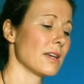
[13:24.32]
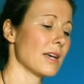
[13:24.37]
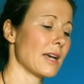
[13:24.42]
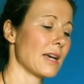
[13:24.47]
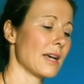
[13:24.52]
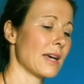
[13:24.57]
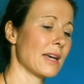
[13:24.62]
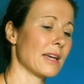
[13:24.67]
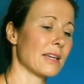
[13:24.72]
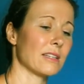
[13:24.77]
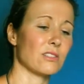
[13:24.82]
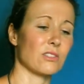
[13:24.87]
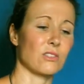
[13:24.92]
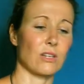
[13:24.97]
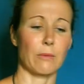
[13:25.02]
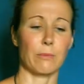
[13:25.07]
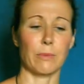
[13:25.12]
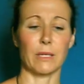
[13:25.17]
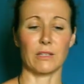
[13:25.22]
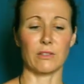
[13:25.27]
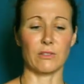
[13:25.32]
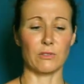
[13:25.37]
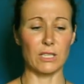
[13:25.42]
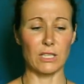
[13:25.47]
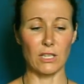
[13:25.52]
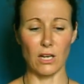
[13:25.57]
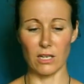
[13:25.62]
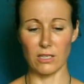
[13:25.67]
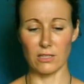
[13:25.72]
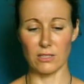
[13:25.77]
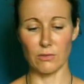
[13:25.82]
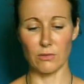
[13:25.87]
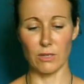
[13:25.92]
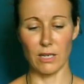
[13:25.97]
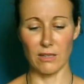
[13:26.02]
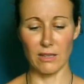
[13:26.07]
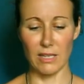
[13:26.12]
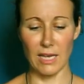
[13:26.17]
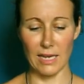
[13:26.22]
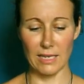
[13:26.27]
And so I pick 3 cards
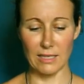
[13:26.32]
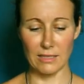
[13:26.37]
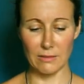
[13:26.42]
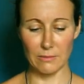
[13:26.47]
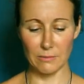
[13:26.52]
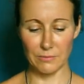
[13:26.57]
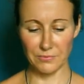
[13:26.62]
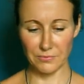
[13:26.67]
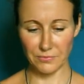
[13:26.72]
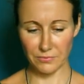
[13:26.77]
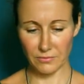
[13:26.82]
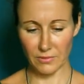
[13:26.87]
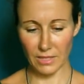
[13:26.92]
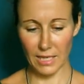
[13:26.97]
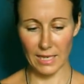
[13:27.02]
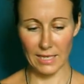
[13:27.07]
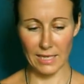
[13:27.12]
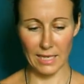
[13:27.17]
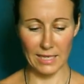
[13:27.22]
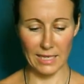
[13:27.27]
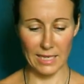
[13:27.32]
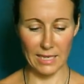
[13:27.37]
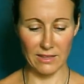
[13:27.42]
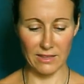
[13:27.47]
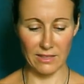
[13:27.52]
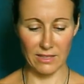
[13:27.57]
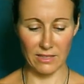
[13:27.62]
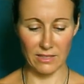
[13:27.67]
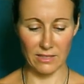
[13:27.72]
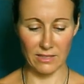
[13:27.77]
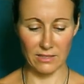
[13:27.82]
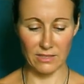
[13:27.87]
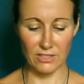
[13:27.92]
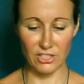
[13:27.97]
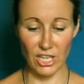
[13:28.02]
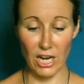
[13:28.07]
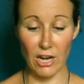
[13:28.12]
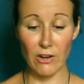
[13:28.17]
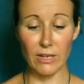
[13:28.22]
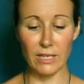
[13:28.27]
around that. And I get the
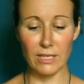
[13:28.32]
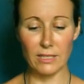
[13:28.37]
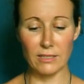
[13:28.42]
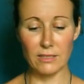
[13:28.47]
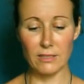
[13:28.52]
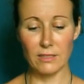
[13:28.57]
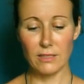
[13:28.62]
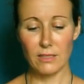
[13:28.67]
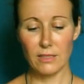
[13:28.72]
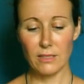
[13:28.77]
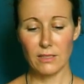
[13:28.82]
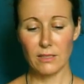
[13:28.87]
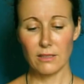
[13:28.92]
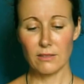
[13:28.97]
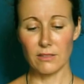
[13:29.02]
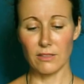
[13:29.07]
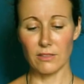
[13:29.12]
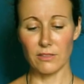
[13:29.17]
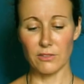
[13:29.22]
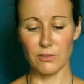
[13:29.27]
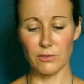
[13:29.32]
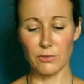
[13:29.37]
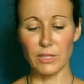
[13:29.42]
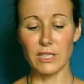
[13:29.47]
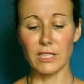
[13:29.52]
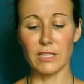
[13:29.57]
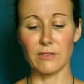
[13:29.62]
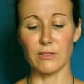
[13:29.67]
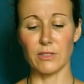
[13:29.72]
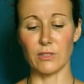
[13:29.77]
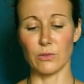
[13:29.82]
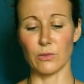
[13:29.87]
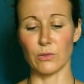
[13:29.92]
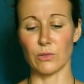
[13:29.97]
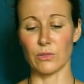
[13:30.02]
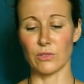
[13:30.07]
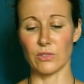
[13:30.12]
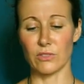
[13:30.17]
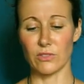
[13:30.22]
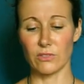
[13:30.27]
Chariot, the 3 of
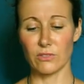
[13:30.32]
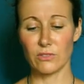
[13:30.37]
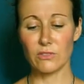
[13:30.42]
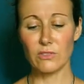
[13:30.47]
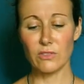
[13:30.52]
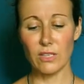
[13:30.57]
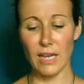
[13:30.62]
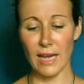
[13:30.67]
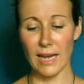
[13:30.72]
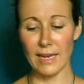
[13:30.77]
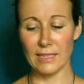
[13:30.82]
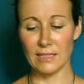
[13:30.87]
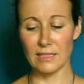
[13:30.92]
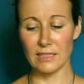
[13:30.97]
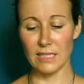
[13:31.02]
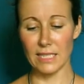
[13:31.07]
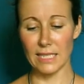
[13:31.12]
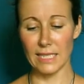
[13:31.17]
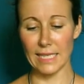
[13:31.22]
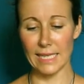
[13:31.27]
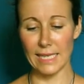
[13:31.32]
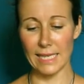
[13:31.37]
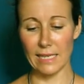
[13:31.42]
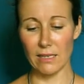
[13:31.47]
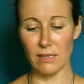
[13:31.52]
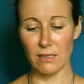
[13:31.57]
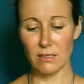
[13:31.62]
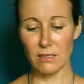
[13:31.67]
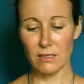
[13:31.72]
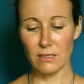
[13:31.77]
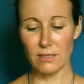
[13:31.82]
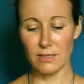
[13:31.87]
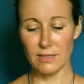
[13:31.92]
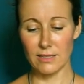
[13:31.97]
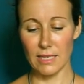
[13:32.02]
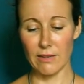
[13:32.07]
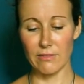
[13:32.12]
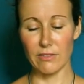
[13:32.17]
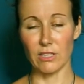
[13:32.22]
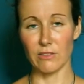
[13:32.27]
Swords, and the
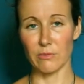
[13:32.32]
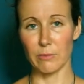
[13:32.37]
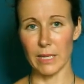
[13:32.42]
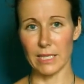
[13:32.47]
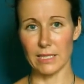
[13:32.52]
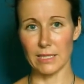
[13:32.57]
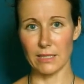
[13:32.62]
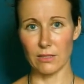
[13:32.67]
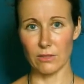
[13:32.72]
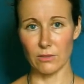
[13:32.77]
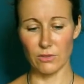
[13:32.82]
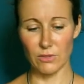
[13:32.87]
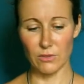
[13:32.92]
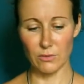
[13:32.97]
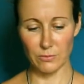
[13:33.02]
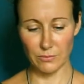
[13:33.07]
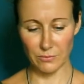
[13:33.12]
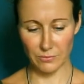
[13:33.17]
7 of Pentacles.